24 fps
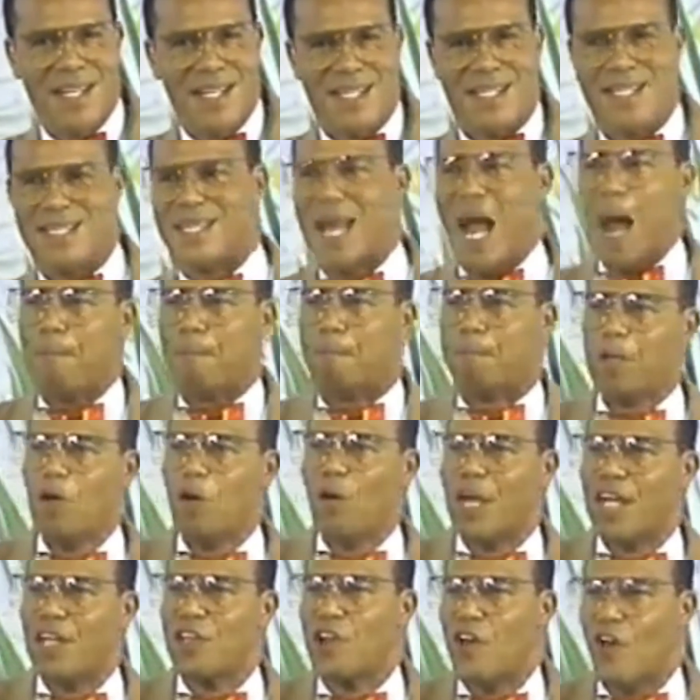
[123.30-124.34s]
Stop
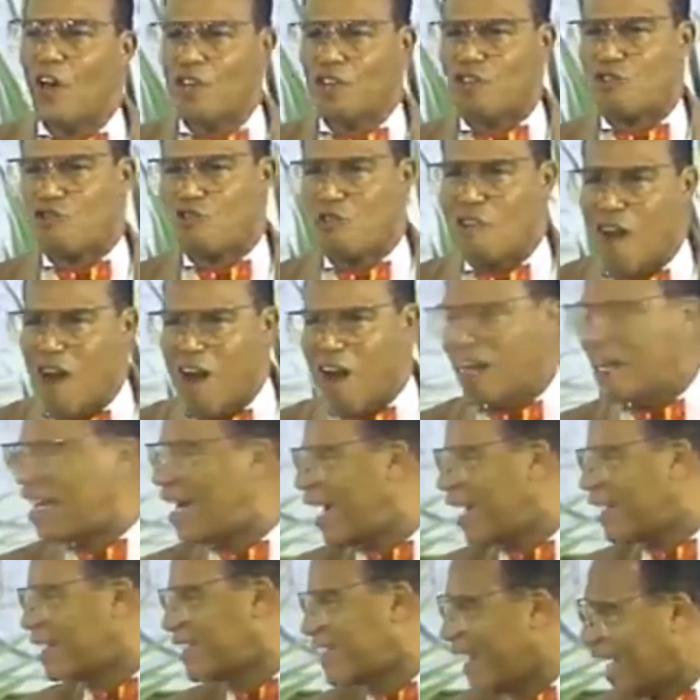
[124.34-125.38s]
you in your drug
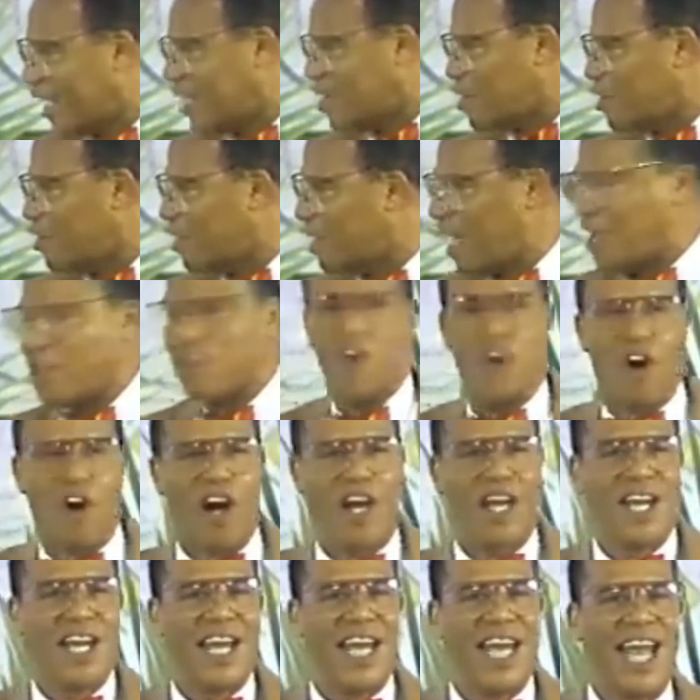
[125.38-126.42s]
addiction and
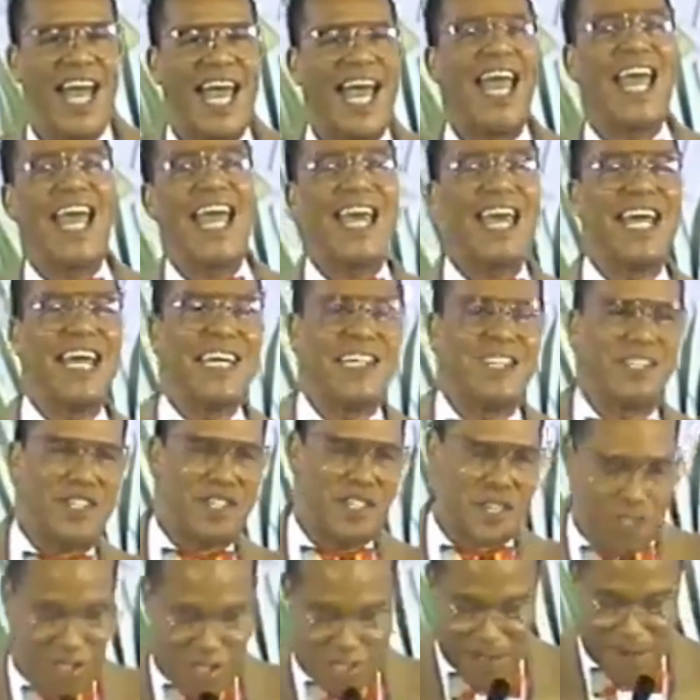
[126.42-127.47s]
your
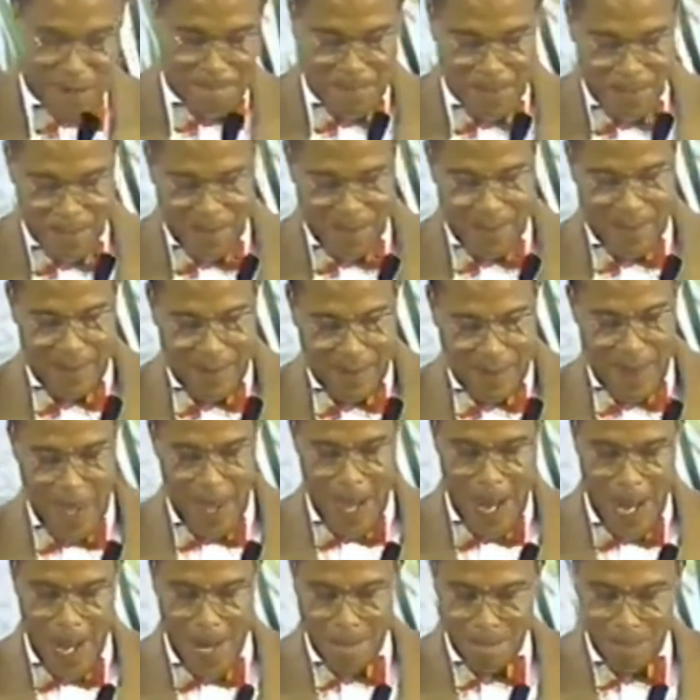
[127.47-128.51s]
AIDS
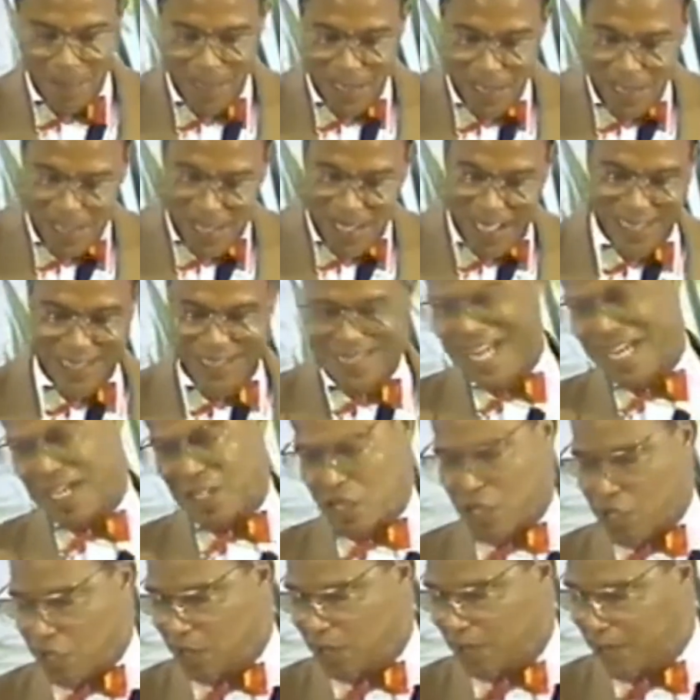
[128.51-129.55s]

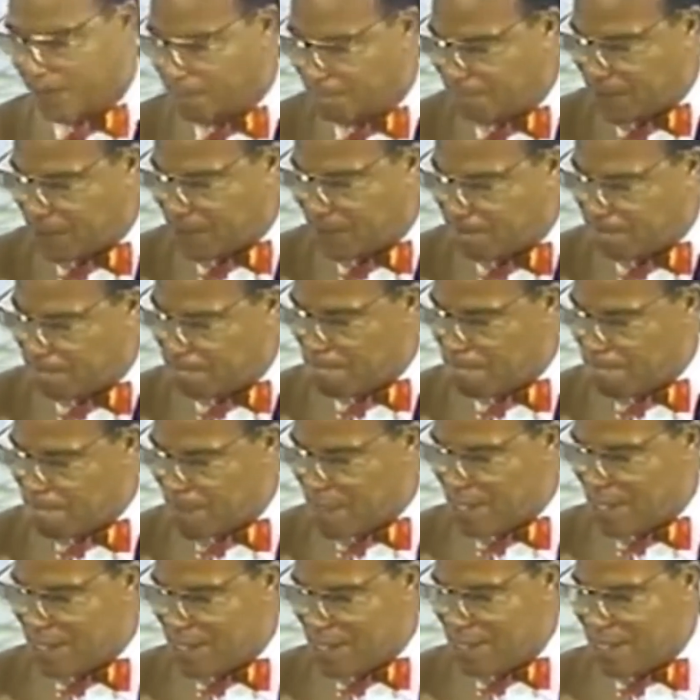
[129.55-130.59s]
addiction.
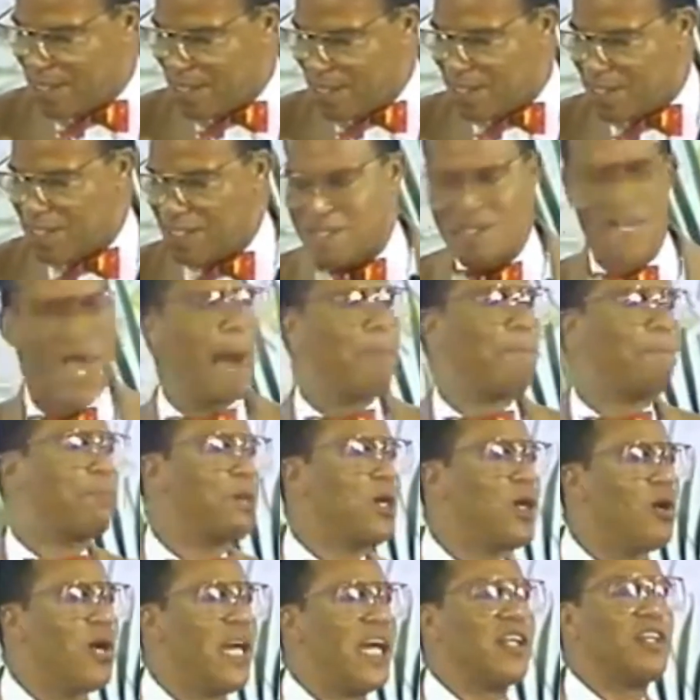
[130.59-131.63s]
Stop
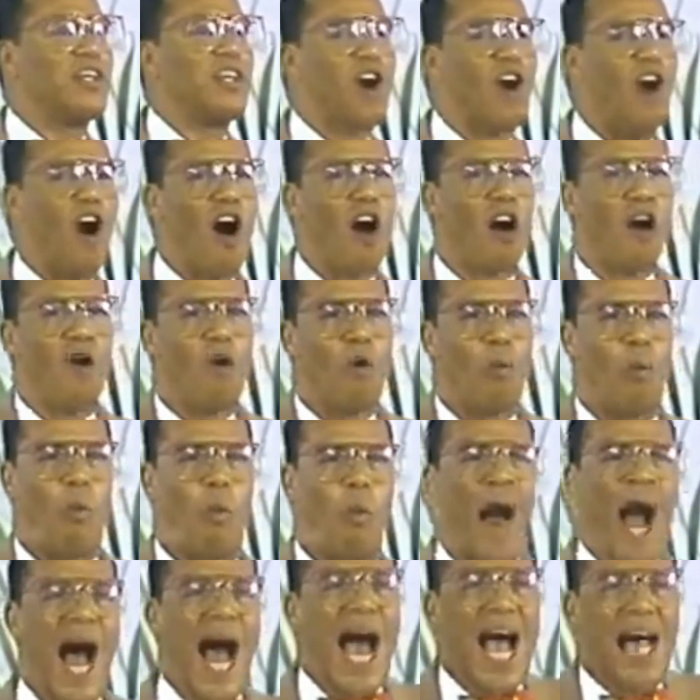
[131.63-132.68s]
you in your
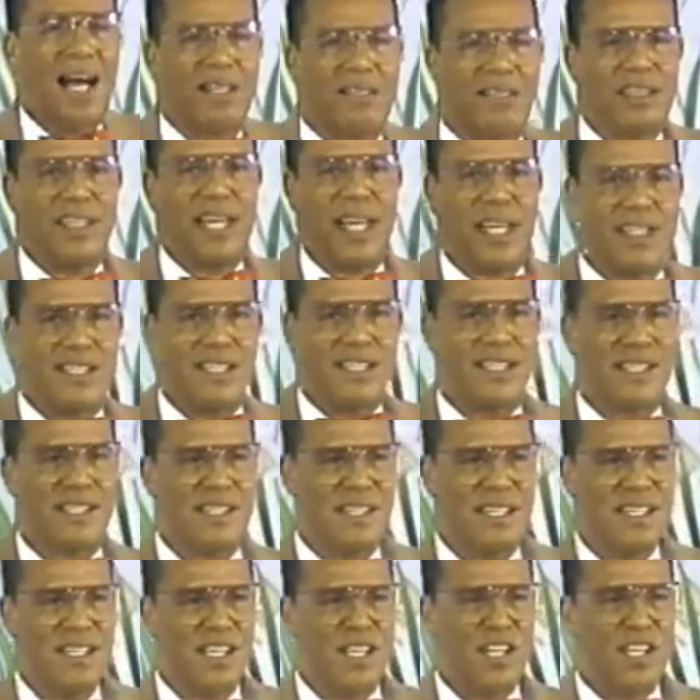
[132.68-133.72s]
wildness.
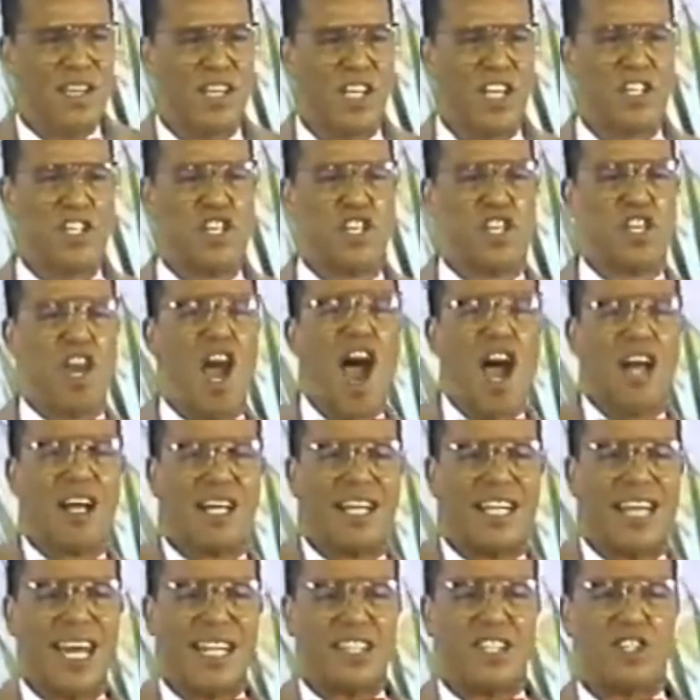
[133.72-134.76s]
The
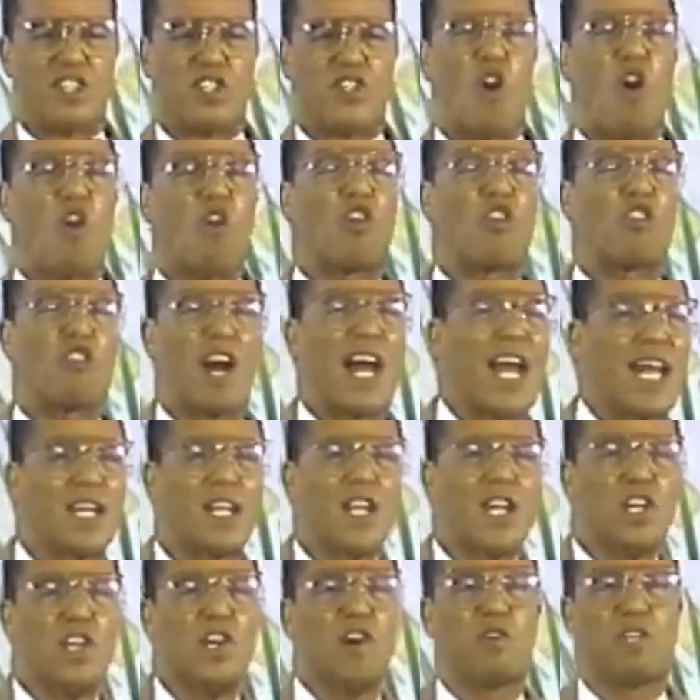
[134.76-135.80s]
shock gets so great
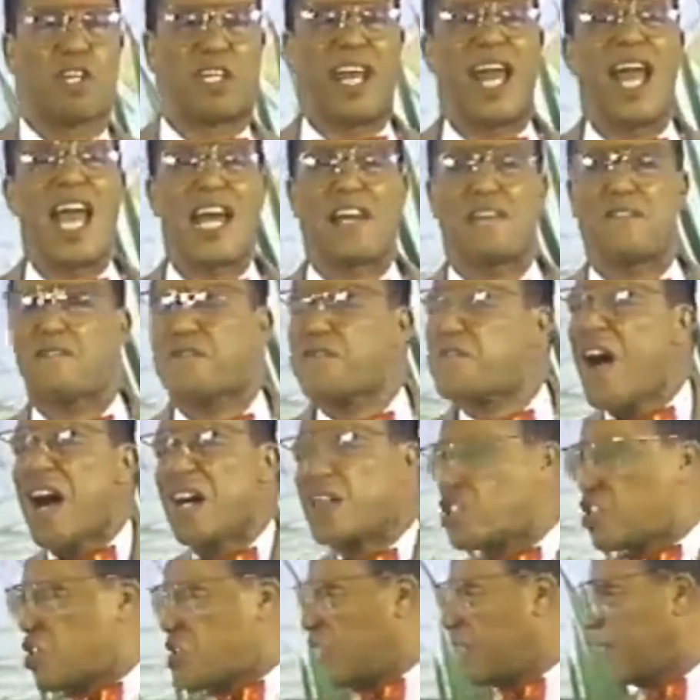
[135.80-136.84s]
you can't
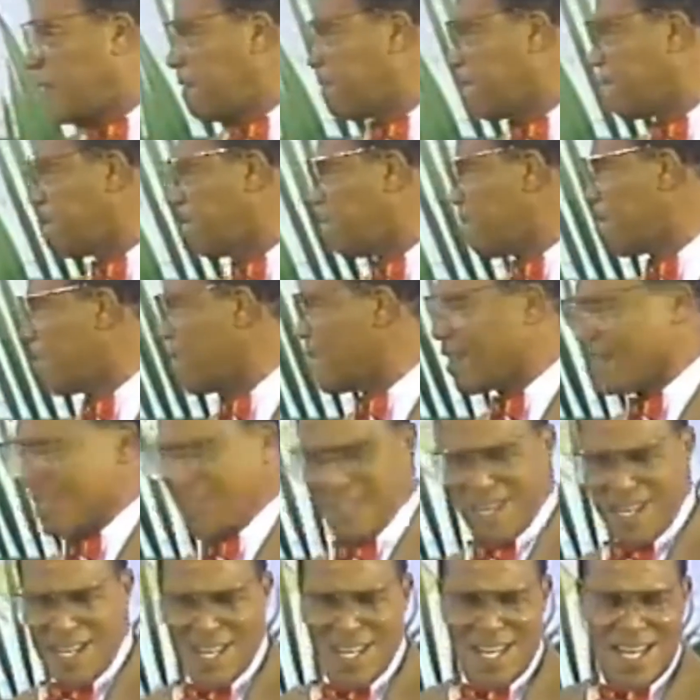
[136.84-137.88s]
function.
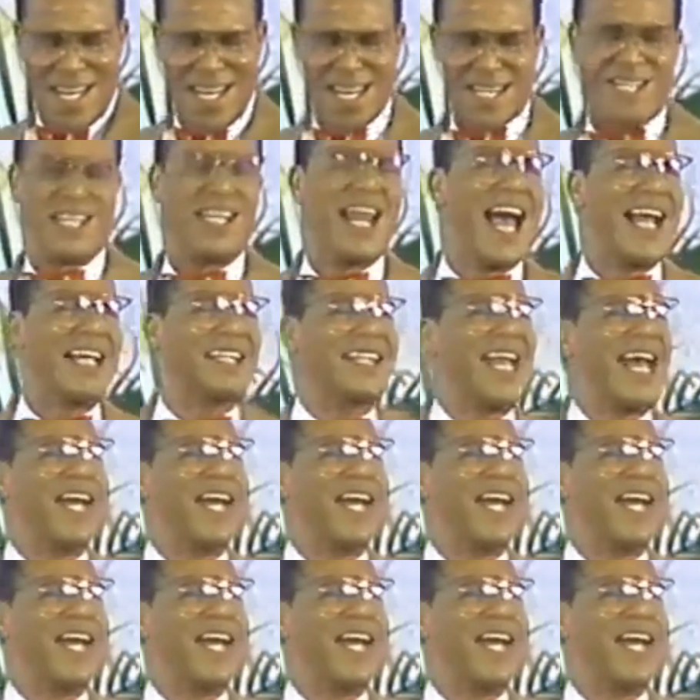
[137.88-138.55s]
It's like